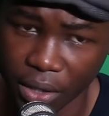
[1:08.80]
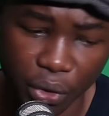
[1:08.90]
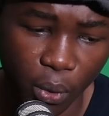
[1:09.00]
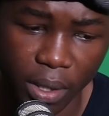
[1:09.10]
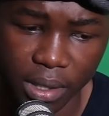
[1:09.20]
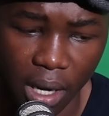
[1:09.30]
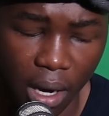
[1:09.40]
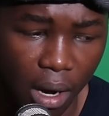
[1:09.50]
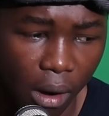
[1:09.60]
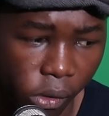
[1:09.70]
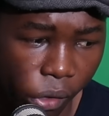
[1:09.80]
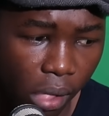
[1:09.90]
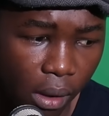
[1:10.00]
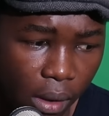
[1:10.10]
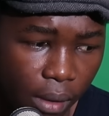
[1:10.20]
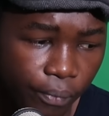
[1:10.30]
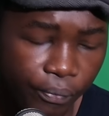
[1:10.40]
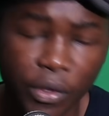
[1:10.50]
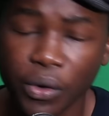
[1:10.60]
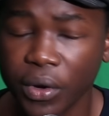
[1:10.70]
It's always
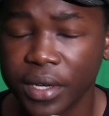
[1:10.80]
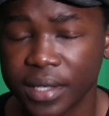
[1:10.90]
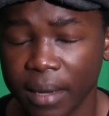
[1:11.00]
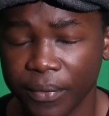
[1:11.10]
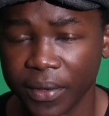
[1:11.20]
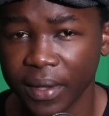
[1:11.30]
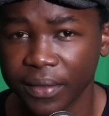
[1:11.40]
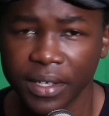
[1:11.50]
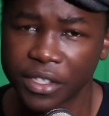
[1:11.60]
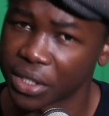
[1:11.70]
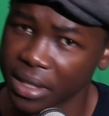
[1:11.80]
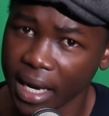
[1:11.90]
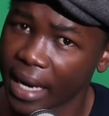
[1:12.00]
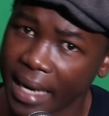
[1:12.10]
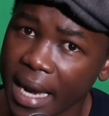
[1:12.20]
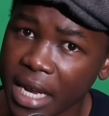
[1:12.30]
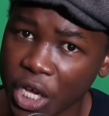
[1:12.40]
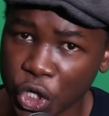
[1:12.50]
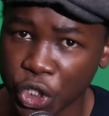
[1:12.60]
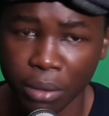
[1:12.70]
it's something that it's
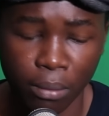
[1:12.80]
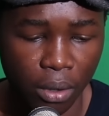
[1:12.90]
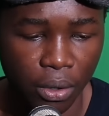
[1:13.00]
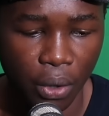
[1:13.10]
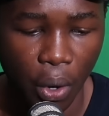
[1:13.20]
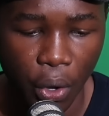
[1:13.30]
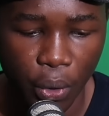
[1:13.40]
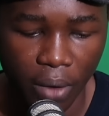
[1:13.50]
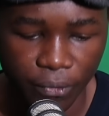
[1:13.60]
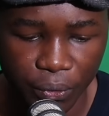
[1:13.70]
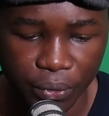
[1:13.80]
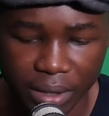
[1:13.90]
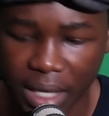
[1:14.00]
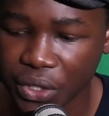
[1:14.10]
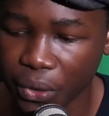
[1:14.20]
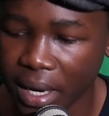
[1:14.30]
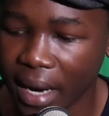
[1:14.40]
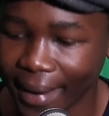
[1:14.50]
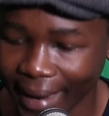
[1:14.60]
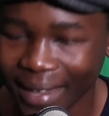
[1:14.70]
non-negotiable, you know. You have to just go ahead
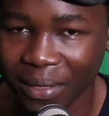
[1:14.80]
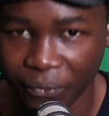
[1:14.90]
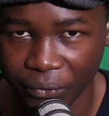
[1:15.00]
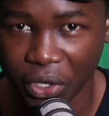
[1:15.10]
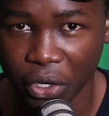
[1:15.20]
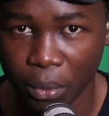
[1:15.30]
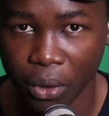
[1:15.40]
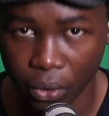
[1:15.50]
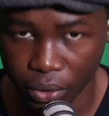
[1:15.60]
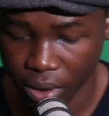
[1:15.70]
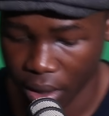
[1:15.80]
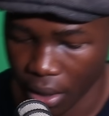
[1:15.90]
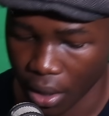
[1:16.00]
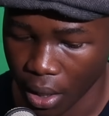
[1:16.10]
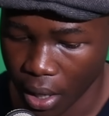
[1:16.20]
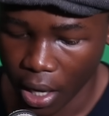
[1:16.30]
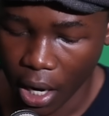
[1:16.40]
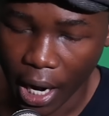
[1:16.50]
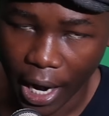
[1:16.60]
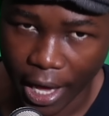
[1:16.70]
and like the video because
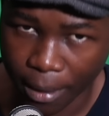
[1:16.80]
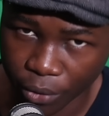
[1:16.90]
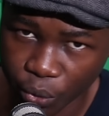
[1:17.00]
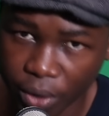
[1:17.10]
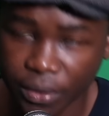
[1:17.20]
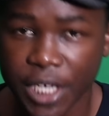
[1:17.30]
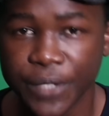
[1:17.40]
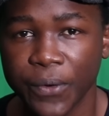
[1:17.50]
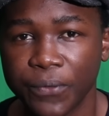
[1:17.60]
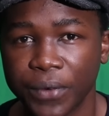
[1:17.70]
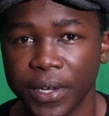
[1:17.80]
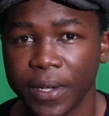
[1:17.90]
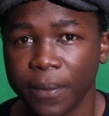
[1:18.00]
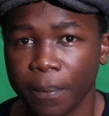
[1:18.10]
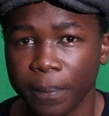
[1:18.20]
I am doing this for free.